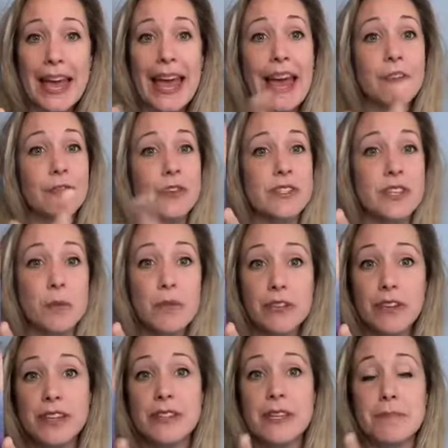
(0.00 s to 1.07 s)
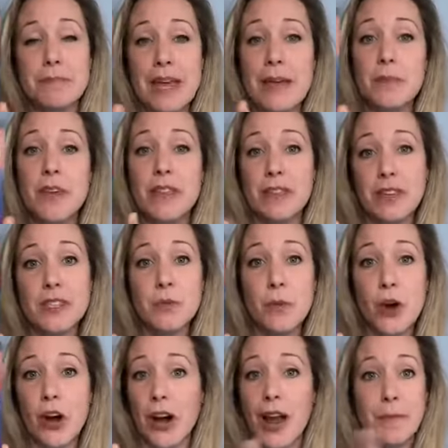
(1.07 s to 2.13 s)
And for some of us, it may be this
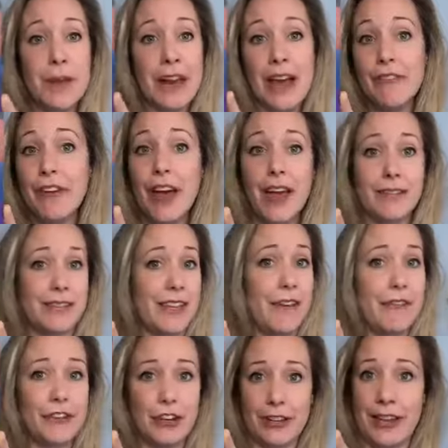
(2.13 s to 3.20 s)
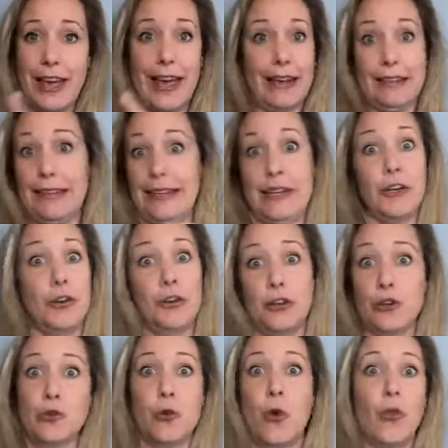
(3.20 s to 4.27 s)
part. I mean, I've had definitely had like inner
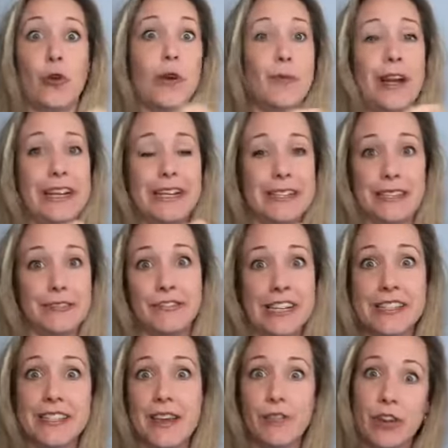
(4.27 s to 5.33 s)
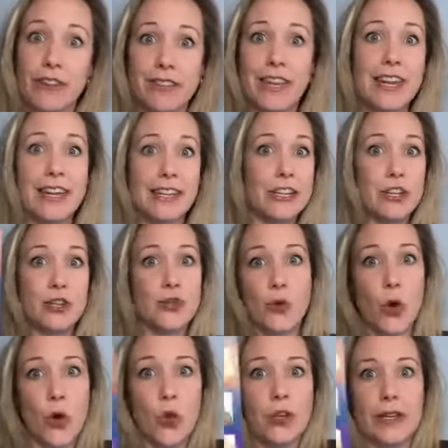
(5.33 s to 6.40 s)
controller wanting to fix everything and
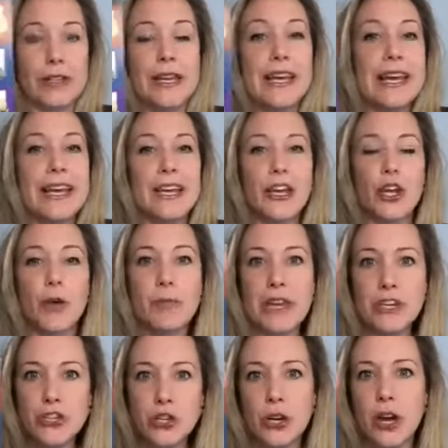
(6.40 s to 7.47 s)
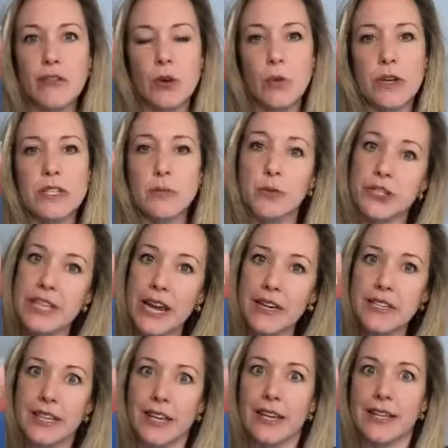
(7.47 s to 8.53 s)
control and, you know, make sure everyone's
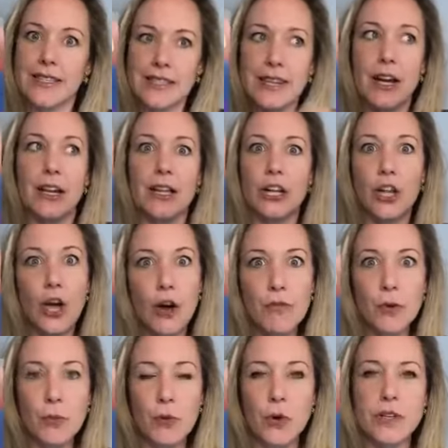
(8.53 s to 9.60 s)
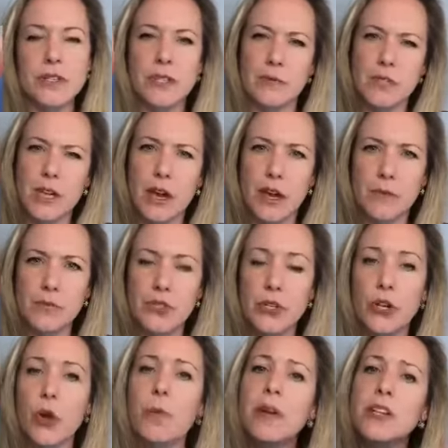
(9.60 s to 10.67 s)
protected. And it's gone a little overboard sometimes, you
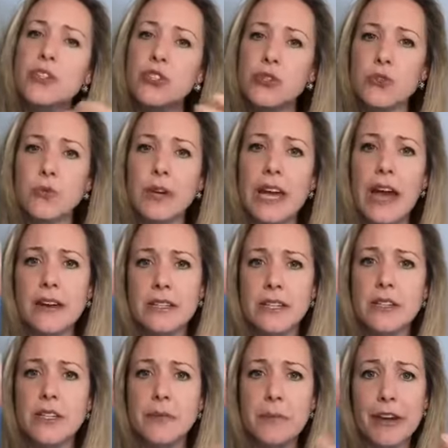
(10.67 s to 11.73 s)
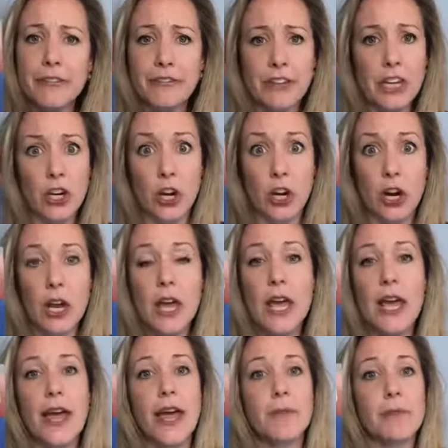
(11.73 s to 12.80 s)
know, but it's just reacting to my fear
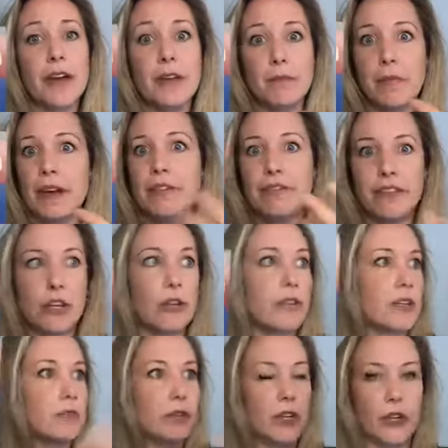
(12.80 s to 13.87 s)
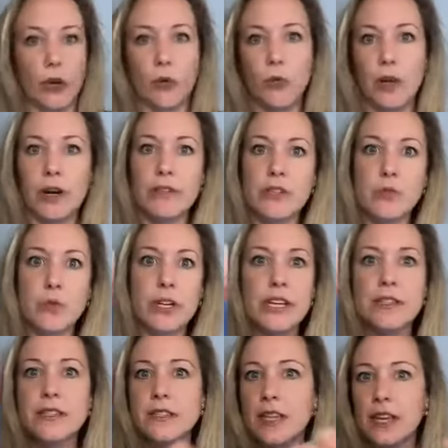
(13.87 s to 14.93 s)
and my, my fear that, you know, one of us will
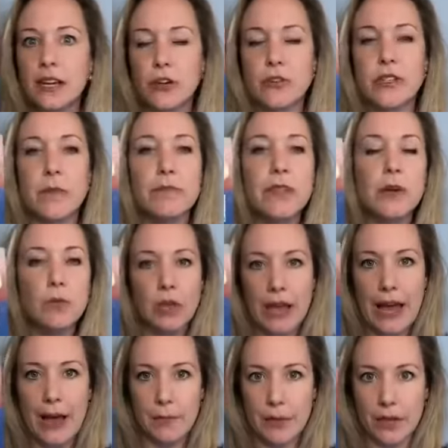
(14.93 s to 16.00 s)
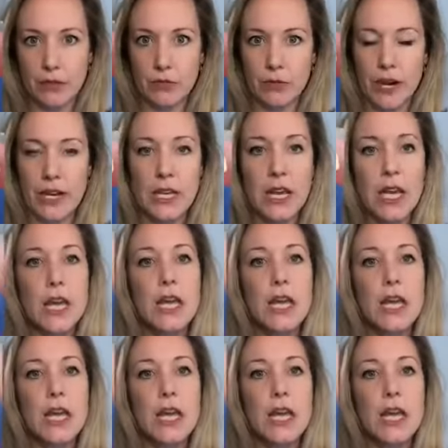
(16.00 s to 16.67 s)
get sick or something will happen, right?